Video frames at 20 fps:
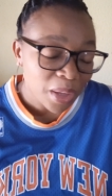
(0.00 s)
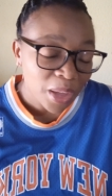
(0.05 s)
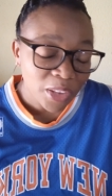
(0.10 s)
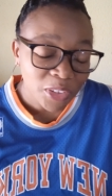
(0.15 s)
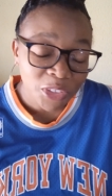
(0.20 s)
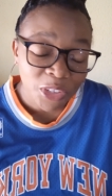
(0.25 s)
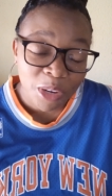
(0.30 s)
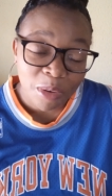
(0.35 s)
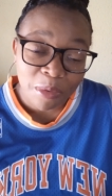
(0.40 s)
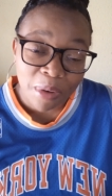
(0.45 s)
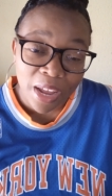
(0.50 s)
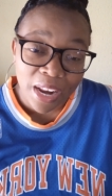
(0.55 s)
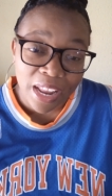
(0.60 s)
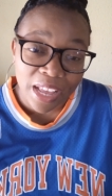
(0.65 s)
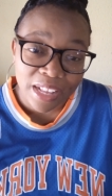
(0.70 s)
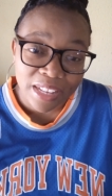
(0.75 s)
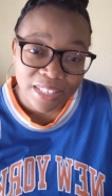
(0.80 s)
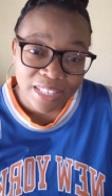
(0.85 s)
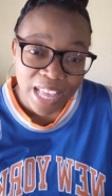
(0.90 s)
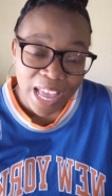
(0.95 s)
so what
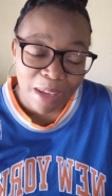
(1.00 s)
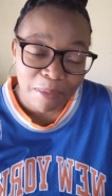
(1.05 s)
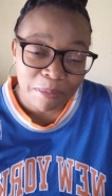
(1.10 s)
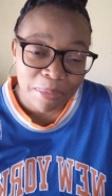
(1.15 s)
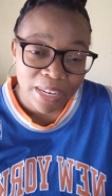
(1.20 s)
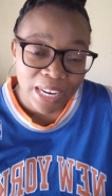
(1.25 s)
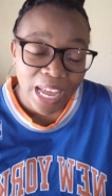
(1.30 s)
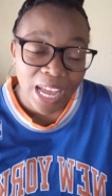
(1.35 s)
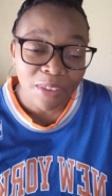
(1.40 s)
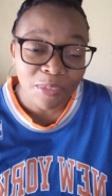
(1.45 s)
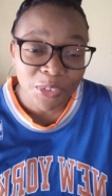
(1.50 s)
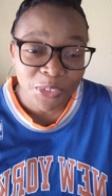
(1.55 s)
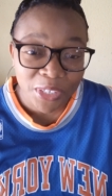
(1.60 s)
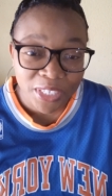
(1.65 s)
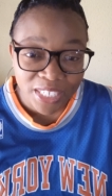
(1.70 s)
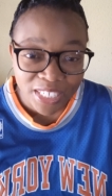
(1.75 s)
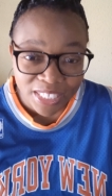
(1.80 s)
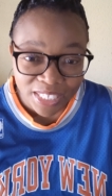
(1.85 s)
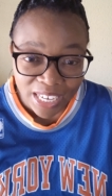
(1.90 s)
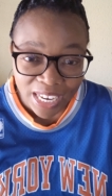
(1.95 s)
else happened? I've
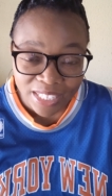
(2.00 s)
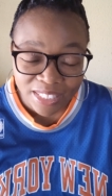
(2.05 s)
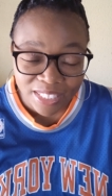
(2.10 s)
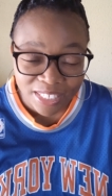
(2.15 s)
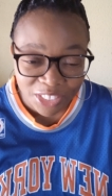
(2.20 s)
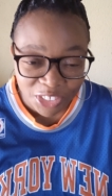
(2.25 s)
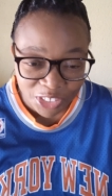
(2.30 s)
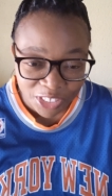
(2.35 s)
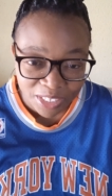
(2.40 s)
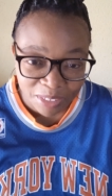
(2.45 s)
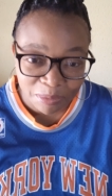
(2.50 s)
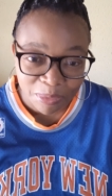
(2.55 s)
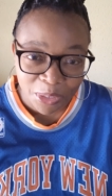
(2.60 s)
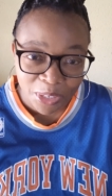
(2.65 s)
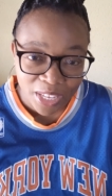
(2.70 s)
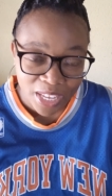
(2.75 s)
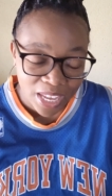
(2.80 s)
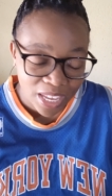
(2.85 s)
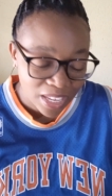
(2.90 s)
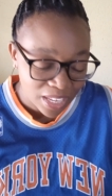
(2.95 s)
already shared the dream,
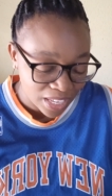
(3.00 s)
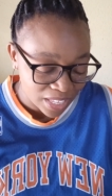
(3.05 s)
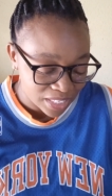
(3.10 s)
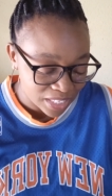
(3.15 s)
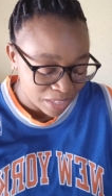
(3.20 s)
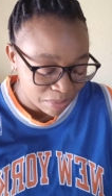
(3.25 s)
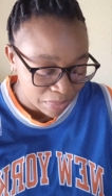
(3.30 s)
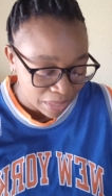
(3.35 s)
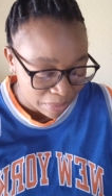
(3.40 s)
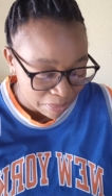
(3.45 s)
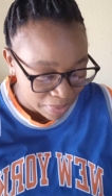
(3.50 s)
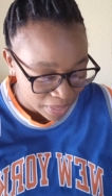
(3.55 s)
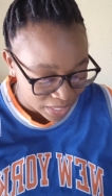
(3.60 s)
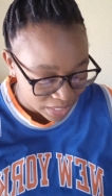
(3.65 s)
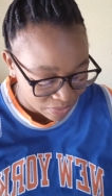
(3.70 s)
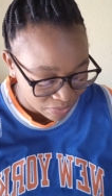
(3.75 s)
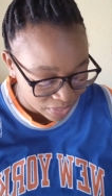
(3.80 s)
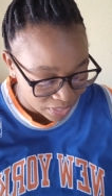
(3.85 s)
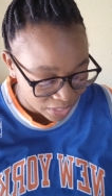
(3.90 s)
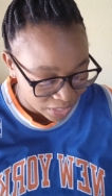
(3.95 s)
okay? It's in my
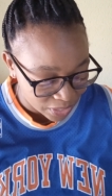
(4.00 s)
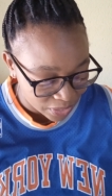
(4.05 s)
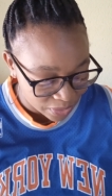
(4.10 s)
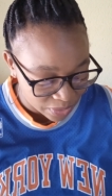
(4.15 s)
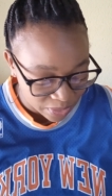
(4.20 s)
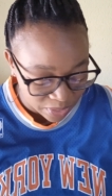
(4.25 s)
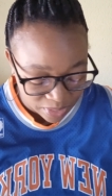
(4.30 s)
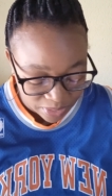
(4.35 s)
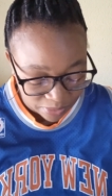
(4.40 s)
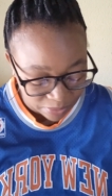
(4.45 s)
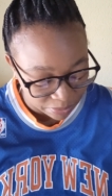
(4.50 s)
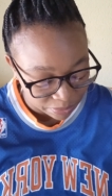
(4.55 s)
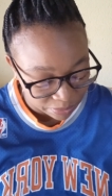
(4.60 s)
past videos.